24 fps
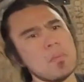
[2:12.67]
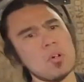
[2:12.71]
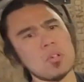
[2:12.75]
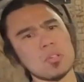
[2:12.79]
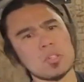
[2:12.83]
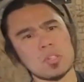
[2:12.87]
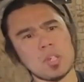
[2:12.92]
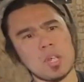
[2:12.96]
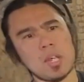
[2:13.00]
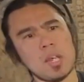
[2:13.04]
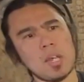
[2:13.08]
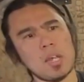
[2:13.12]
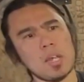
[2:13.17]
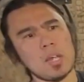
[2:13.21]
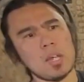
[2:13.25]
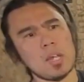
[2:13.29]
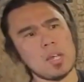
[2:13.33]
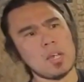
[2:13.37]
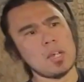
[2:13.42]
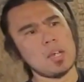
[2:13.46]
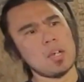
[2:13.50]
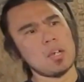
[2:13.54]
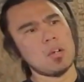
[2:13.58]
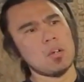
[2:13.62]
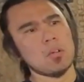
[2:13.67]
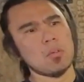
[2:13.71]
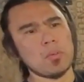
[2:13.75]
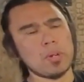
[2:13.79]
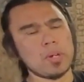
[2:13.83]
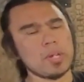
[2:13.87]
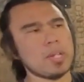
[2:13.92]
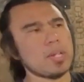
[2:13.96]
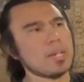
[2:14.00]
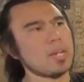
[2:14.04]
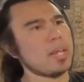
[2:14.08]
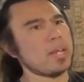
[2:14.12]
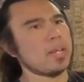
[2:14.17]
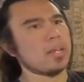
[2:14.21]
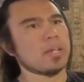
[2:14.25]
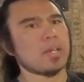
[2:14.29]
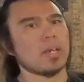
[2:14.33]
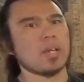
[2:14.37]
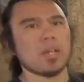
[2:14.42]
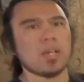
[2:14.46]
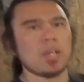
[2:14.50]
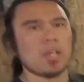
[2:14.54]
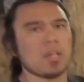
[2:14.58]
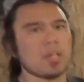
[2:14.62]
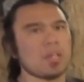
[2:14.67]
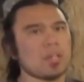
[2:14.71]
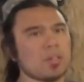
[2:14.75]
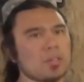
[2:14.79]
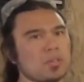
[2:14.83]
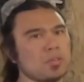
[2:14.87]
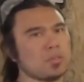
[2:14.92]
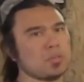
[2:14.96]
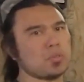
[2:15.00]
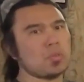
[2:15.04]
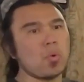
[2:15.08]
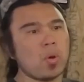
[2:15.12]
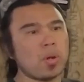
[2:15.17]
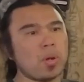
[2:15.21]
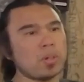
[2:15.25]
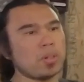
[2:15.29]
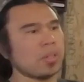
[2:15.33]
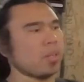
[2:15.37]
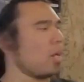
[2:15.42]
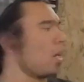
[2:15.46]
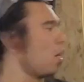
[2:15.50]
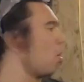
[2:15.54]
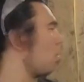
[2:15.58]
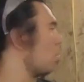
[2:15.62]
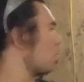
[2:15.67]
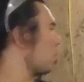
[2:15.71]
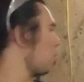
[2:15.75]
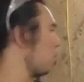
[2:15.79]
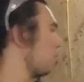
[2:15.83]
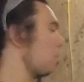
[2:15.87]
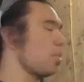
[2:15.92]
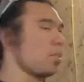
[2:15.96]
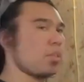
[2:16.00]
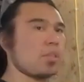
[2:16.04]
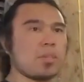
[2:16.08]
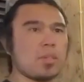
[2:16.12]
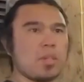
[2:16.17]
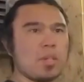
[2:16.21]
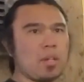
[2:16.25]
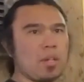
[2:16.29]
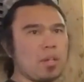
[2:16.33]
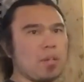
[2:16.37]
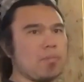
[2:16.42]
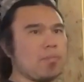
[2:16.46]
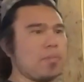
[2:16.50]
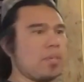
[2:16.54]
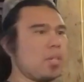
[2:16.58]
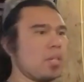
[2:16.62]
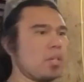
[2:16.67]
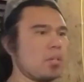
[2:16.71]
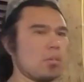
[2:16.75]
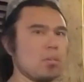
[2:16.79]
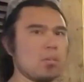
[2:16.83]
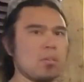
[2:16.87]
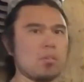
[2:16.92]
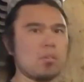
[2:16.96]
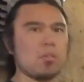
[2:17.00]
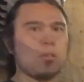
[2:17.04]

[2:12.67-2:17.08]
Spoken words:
most already like 200 hours on this vehicle.